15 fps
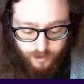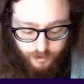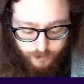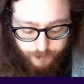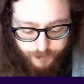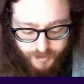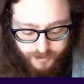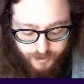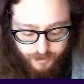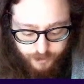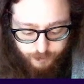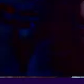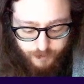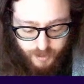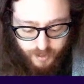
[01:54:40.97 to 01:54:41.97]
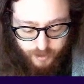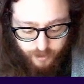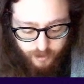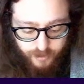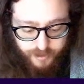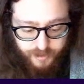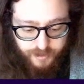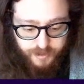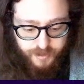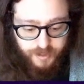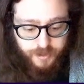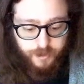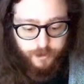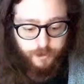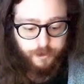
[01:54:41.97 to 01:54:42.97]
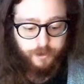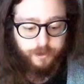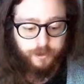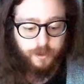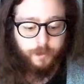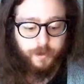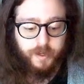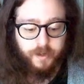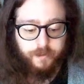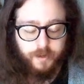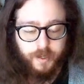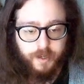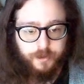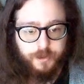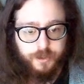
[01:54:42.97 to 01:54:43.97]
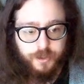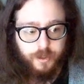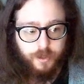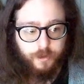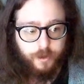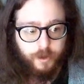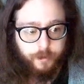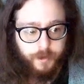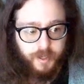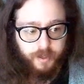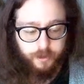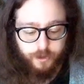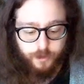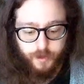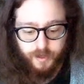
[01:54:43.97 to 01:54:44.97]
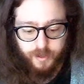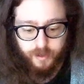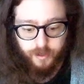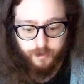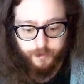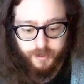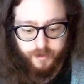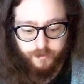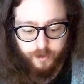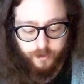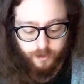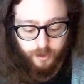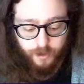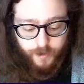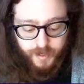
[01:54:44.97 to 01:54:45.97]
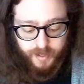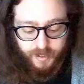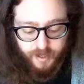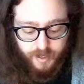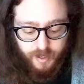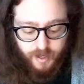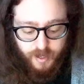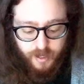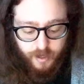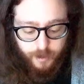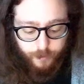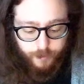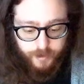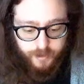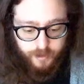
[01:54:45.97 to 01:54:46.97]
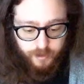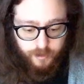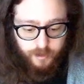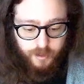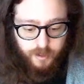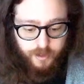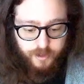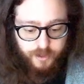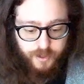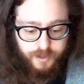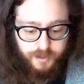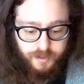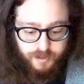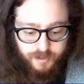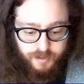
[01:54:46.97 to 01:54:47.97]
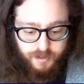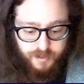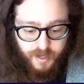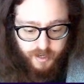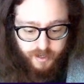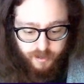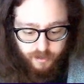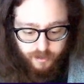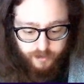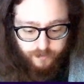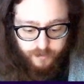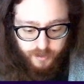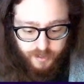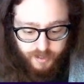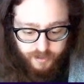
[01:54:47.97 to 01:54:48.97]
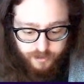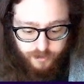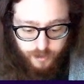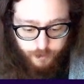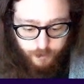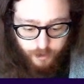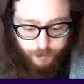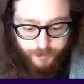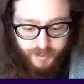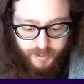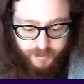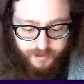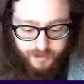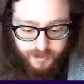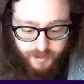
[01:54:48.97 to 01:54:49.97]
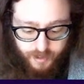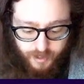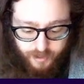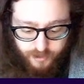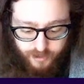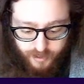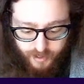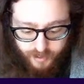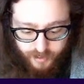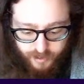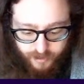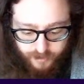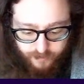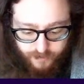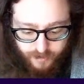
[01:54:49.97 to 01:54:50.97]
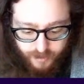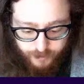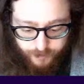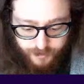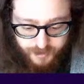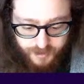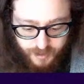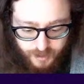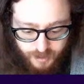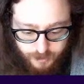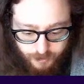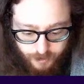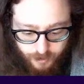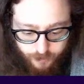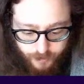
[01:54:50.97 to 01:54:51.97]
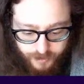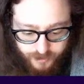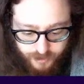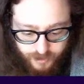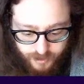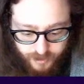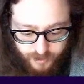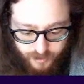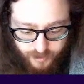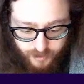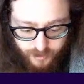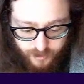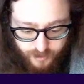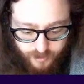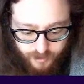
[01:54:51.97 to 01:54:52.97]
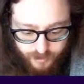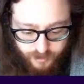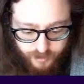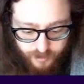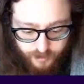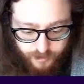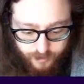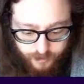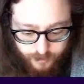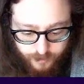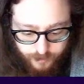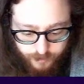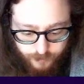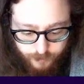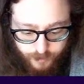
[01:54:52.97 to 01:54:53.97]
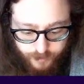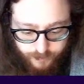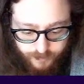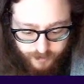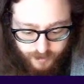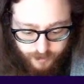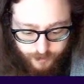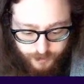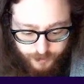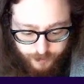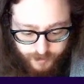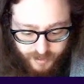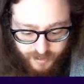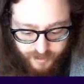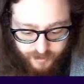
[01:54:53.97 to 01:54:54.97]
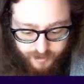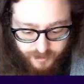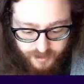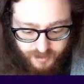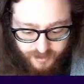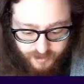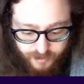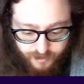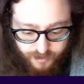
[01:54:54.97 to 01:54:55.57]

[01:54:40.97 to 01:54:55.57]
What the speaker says: message me on Discord or wherever else you know me, on Twitter, whatever, real quick. I will just stay on for like 2 more minutes and check if anyone sends me a question in one of those ways.